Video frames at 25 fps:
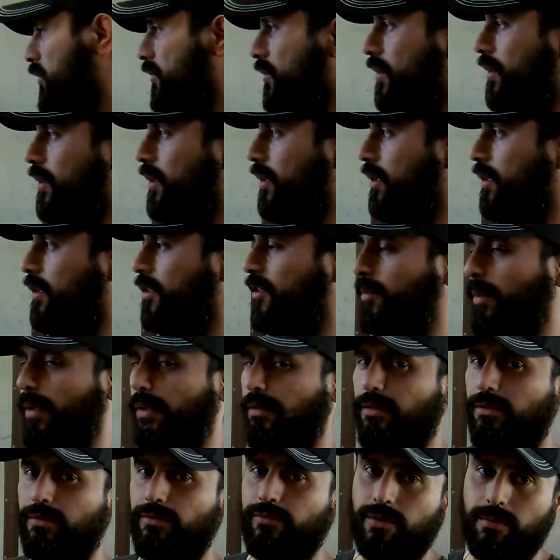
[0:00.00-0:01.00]
really
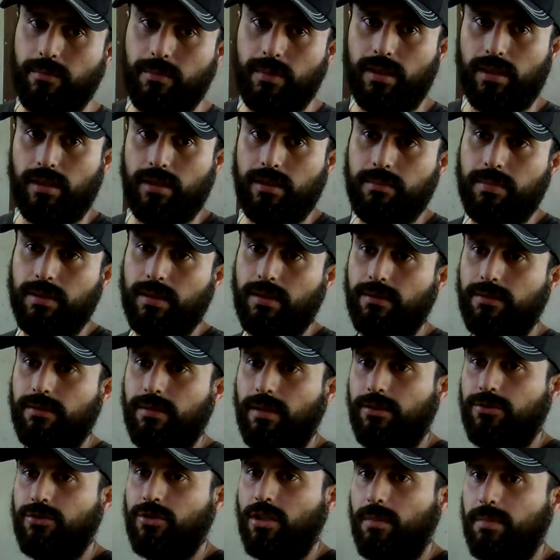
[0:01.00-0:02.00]
inexpensive for me because I
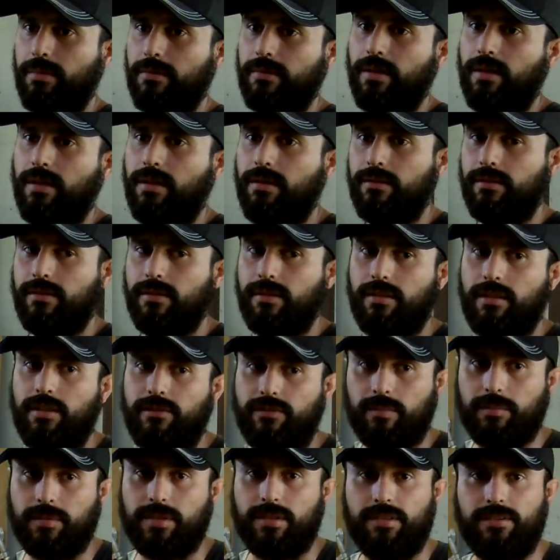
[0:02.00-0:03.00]
shop around. If
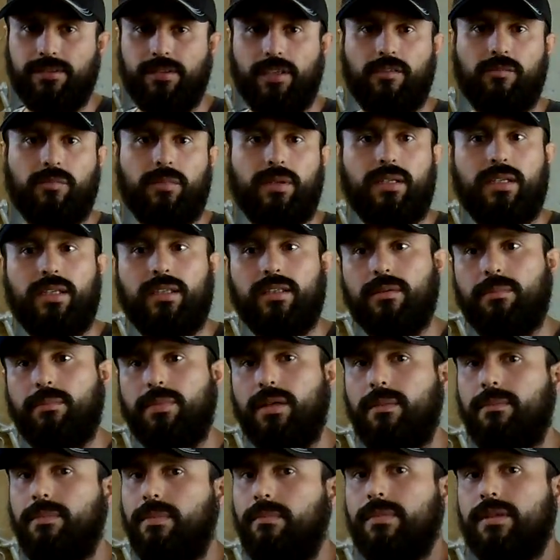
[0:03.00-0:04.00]
I'm going to save money at the
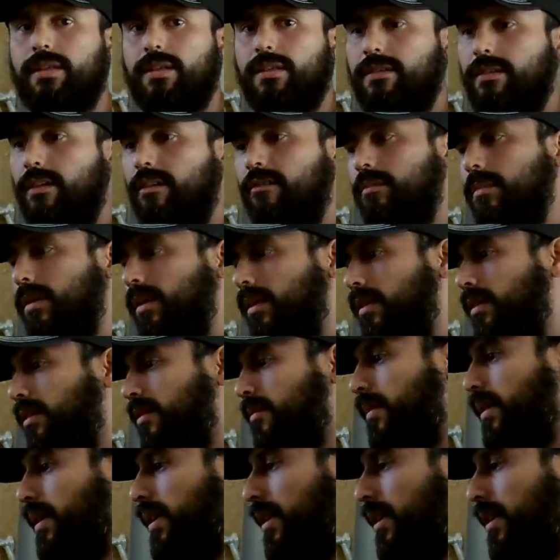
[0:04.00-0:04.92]
pump, I'm going to save money on my